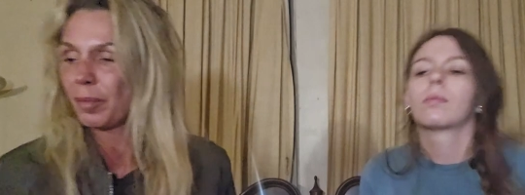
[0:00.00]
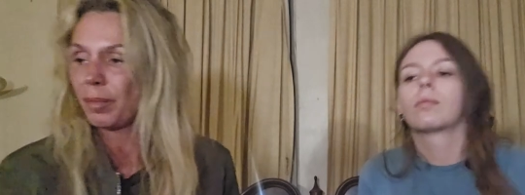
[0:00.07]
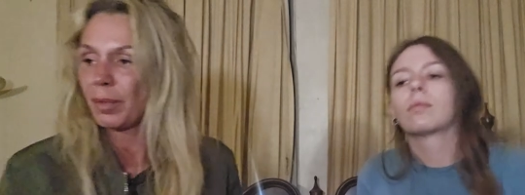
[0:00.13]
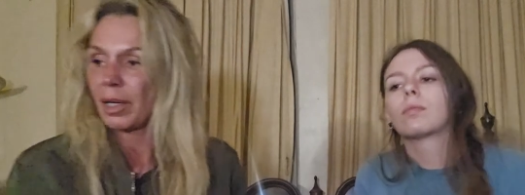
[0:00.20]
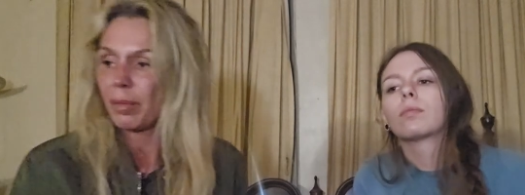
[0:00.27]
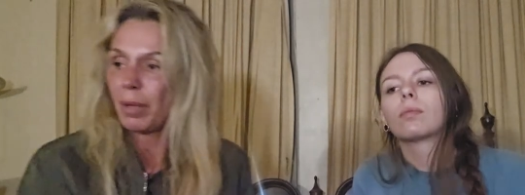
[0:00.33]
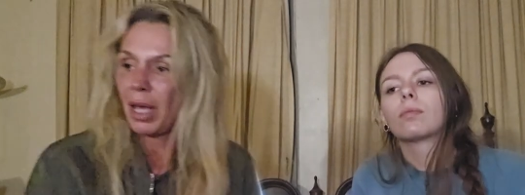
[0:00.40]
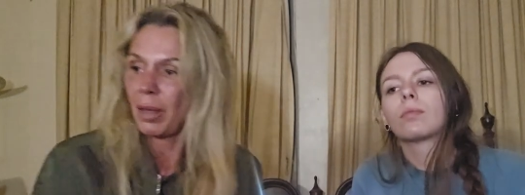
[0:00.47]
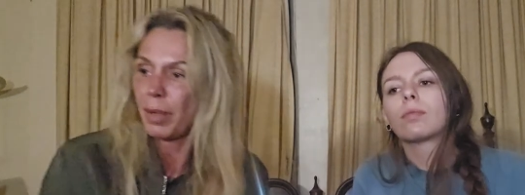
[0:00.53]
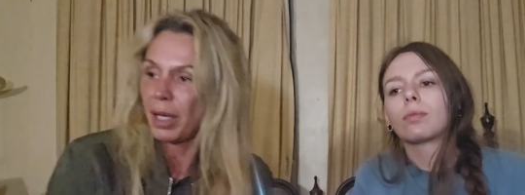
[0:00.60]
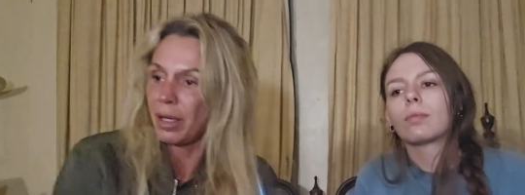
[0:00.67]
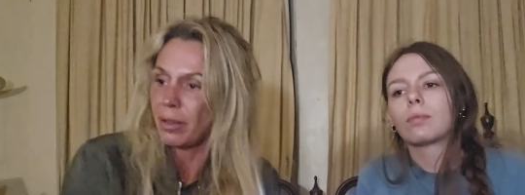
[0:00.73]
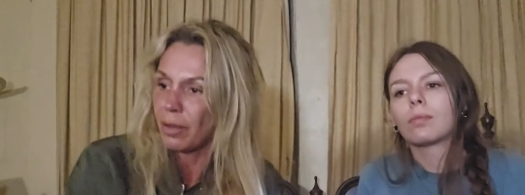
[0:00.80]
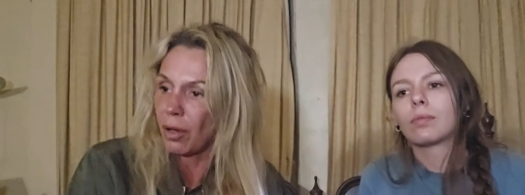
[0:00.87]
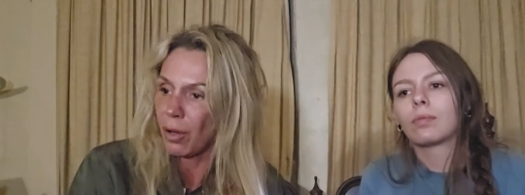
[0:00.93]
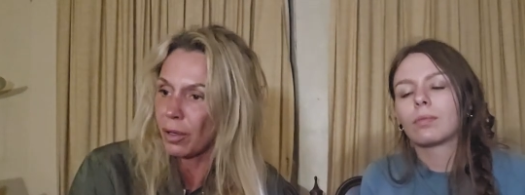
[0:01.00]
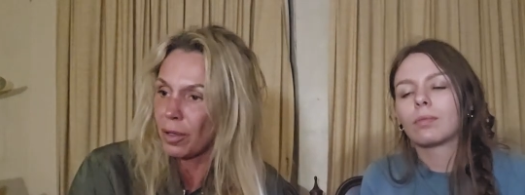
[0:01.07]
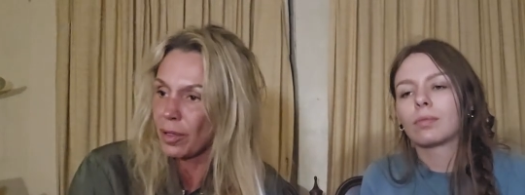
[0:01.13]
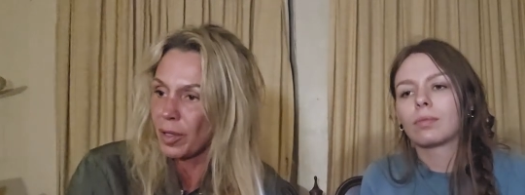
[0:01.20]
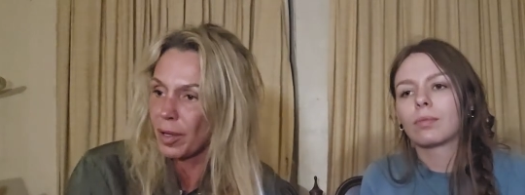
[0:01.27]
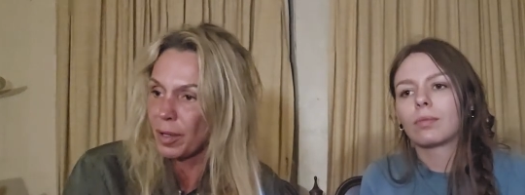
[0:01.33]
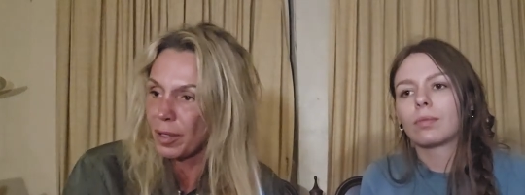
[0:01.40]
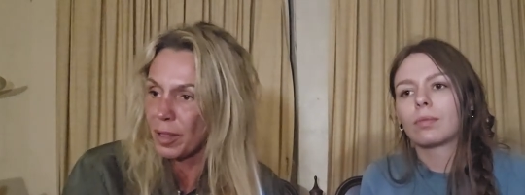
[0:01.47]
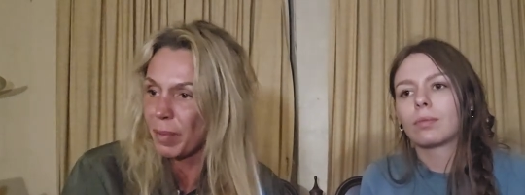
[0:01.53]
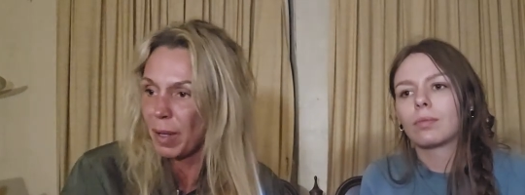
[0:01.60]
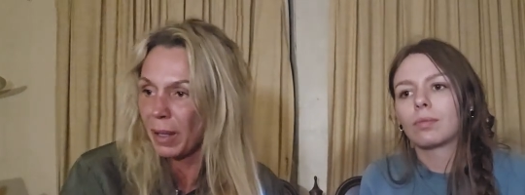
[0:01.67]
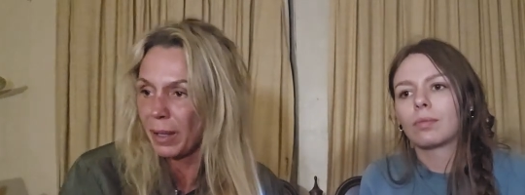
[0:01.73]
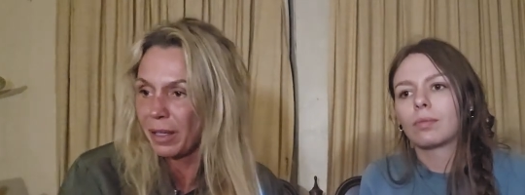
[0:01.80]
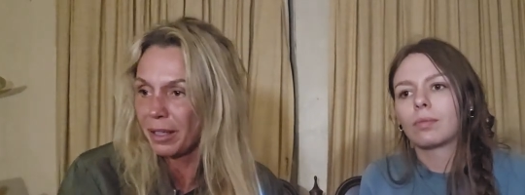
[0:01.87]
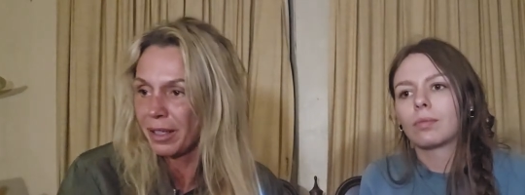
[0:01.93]
Speaker 1: my baby daughter's gonna smell
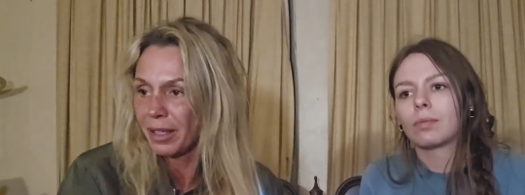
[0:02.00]
it.